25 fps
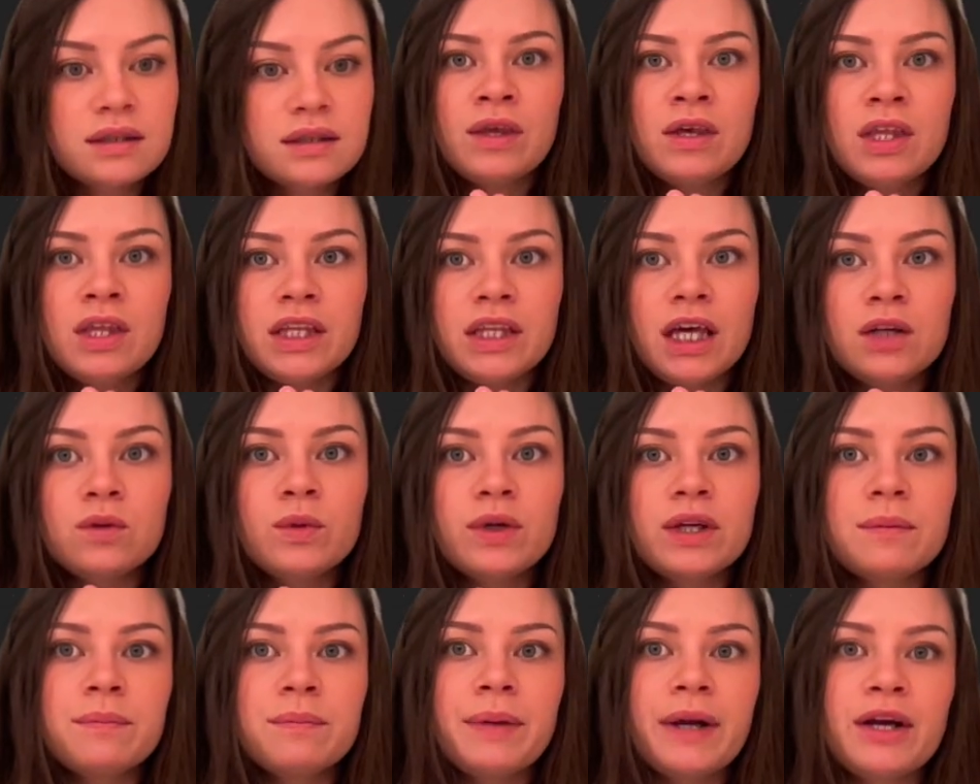Then we
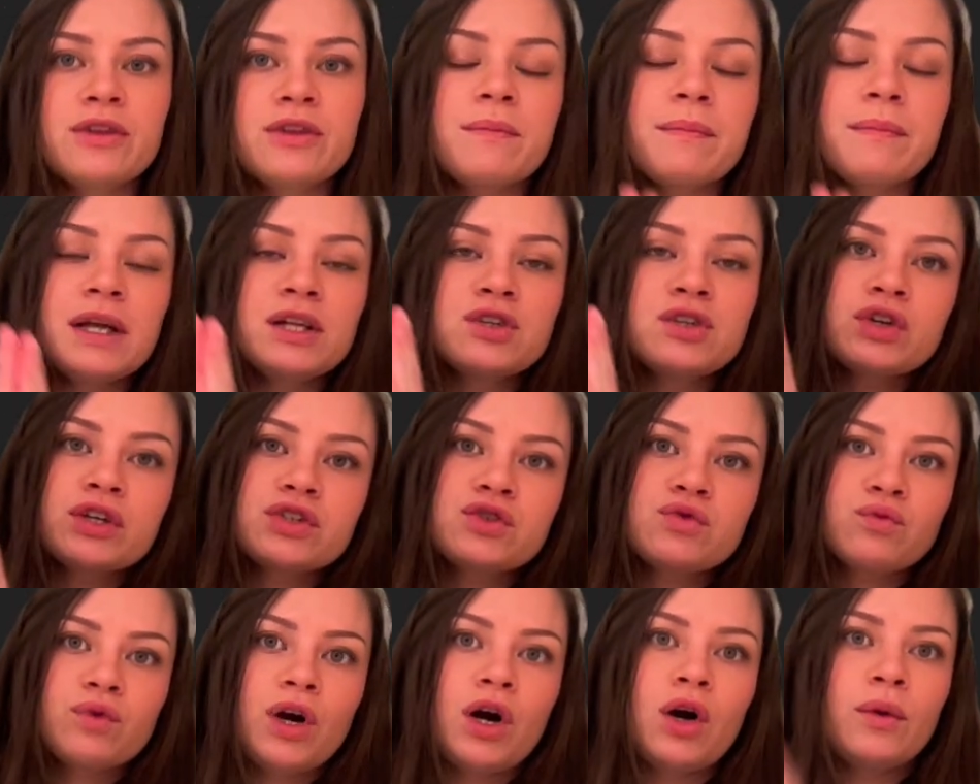compare the matrix
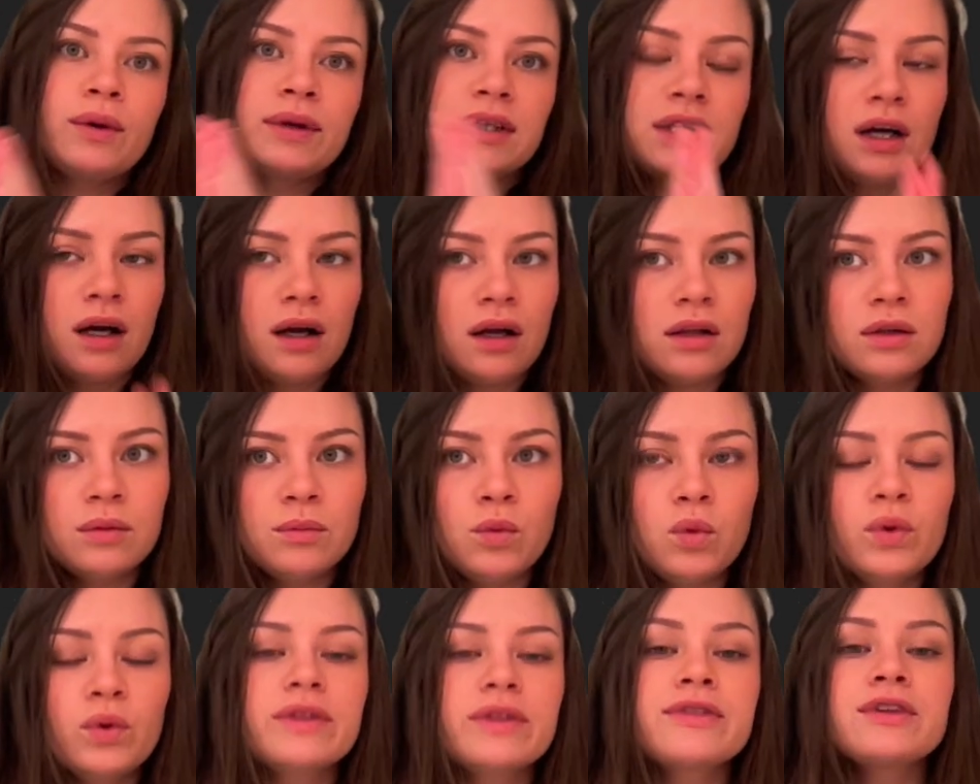row and column
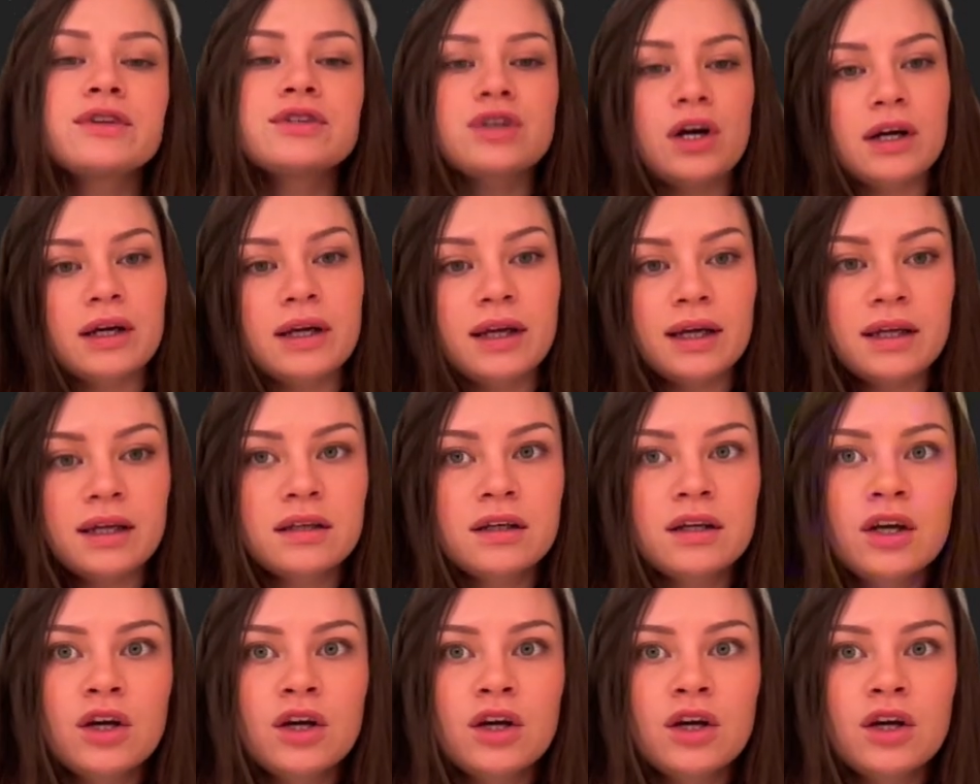with the target.